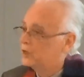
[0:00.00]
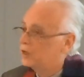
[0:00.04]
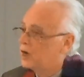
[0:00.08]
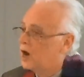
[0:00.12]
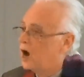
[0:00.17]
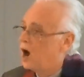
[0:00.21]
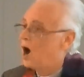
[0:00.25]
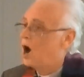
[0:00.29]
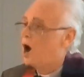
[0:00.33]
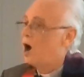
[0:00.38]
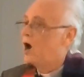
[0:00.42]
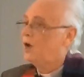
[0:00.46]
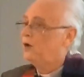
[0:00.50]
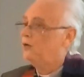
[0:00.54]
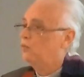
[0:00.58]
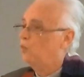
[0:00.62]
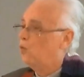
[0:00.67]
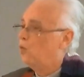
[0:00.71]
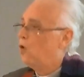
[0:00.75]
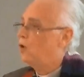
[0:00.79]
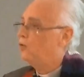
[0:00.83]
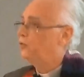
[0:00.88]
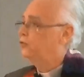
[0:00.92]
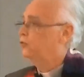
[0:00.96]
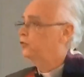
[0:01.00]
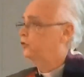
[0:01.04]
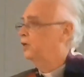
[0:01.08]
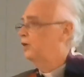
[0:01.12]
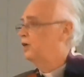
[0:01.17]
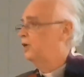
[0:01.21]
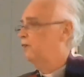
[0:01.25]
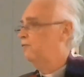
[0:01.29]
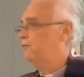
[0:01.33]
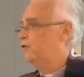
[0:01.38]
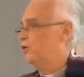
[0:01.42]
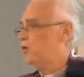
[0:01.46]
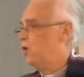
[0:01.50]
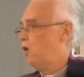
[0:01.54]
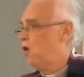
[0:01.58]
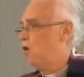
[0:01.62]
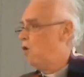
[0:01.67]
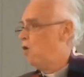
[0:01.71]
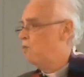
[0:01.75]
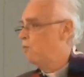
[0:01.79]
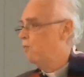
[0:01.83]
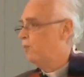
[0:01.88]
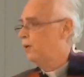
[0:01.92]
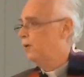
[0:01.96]
God wants to give you
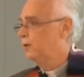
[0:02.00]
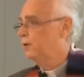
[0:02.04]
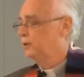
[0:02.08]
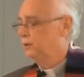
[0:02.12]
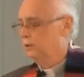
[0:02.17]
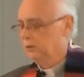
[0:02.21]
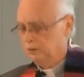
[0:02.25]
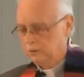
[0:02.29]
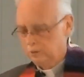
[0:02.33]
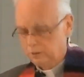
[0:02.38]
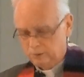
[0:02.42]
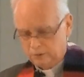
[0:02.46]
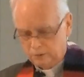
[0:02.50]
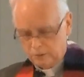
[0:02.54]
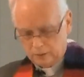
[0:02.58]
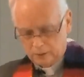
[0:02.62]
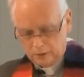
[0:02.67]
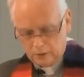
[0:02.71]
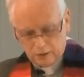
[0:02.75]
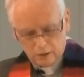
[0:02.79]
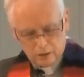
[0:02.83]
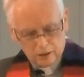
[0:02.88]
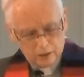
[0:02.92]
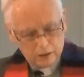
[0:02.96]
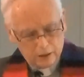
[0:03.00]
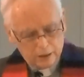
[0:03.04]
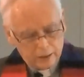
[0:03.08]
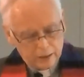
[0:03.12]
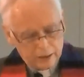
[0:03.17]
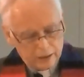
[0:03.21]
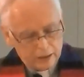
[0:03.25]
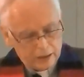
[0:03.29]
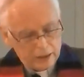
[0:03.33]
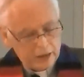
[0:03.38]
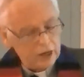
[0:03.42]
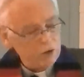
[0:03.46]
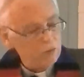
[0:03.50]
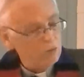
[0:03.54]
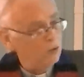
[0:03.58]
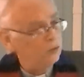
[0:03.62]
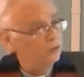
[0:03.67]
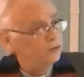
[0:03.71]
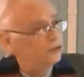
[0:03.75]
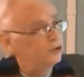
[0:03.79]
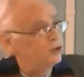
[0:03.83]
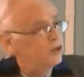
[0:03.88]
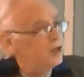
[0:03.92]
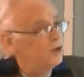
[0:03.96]
hope. He
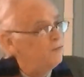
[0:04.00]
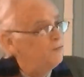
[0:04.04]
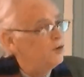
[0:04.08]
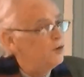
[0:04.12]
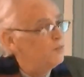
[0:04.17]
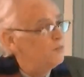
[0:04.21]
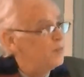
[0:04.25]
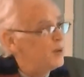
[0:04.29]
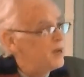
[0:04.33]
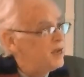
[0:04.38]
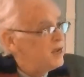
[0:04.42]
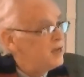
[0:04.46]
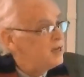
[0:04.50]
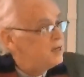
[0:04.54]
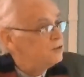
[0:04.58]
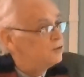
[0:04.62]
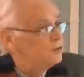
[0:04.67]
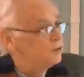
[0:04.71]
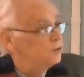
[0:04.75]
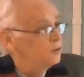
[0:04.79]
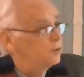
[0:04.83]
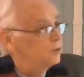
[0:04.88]
wants to give you peace.